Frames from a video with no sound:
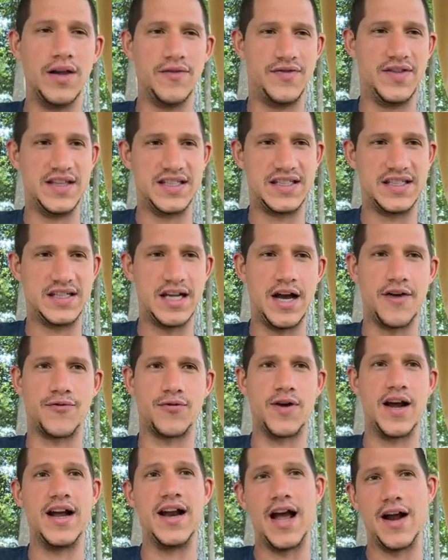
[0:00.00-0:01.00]
of this stuff,
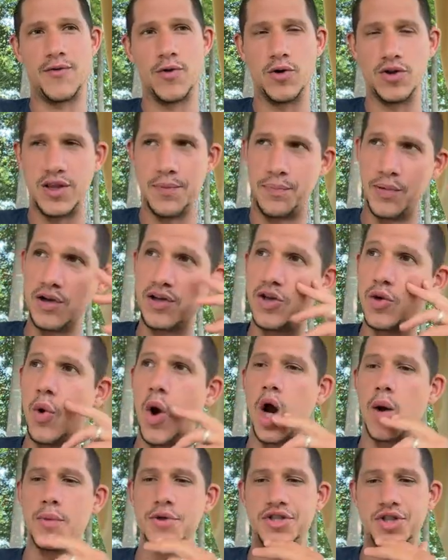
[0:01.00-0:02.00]
right? I wrote the book, You
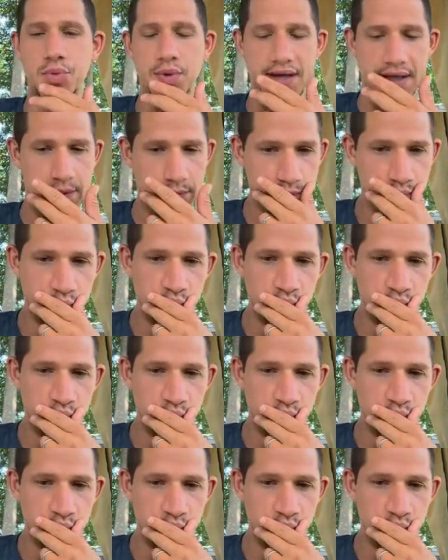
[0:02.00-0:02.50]
Are What You Eat.